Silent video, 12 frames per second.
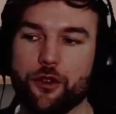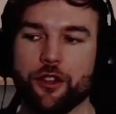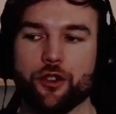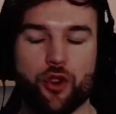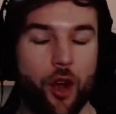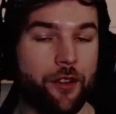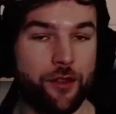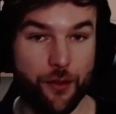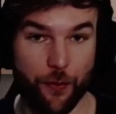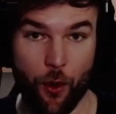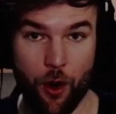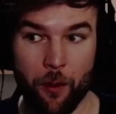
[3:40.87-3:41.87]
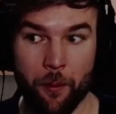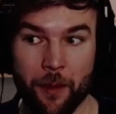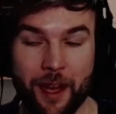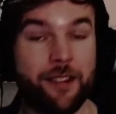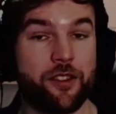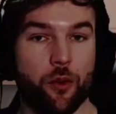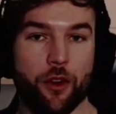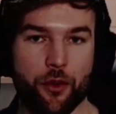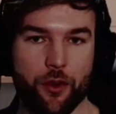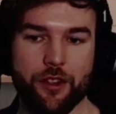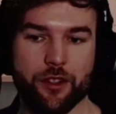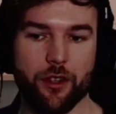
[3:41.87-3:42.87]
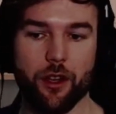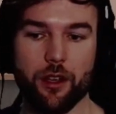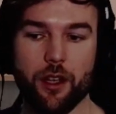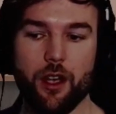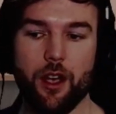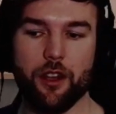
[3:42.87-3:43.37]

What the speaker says: you can transform into a creature.